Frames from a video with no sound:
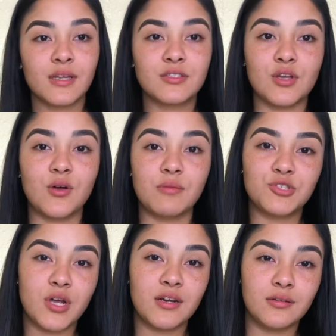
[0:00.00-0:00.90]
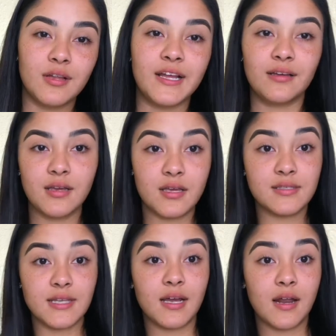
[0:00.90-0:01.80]
So I'm trying to like
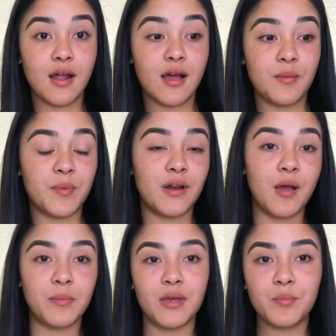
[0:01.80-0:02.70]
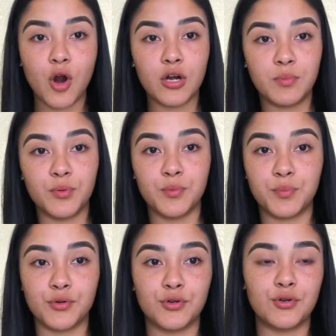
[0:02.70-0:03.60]
suck it up and not be a party
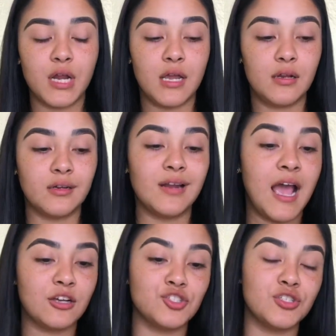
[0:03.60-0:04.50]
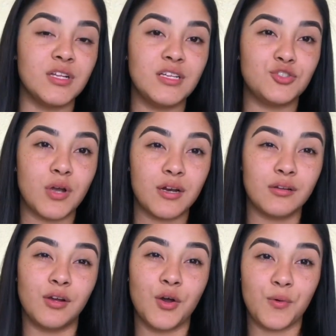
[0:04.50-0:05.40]
pooper and actually try
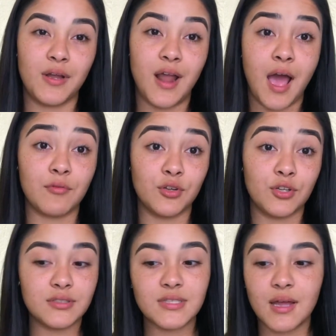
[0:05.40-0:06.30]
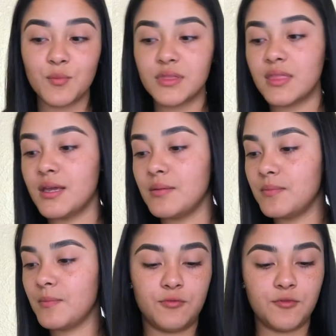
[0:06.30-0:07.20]
to go and have a good time with them.
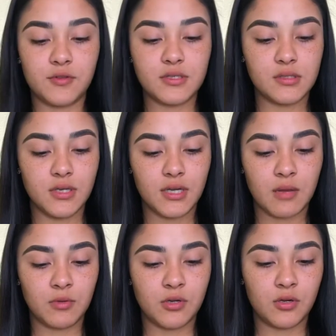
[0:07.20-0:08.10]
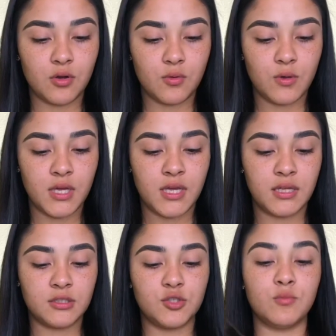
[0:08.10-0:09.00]
For this look, I'm gonna go
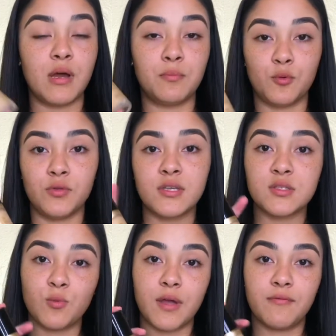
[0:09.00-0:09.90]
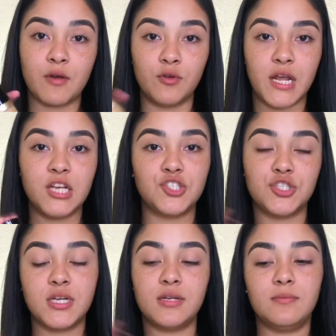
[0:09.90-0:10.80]
into my Born This Way
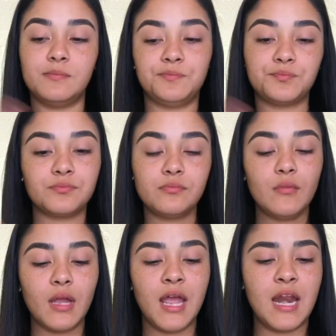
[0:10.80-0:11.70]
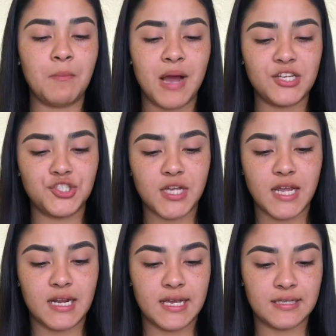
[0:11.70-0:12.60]
foundation. And my
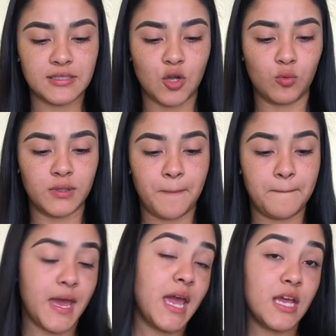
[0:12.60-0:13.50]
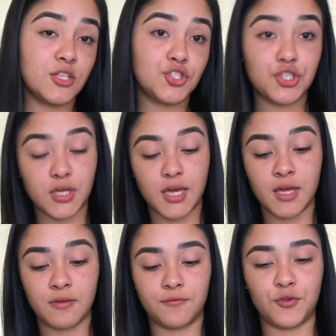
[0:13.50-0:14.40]
shade is Golden Beige,
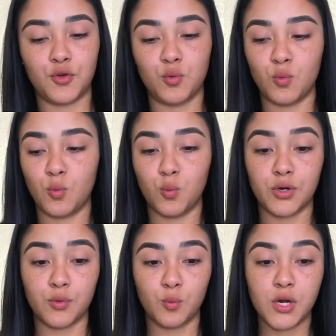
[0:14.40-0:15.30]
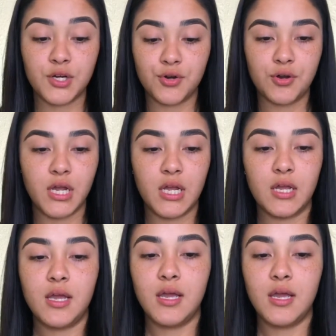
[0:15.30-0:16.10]
if you were wondering.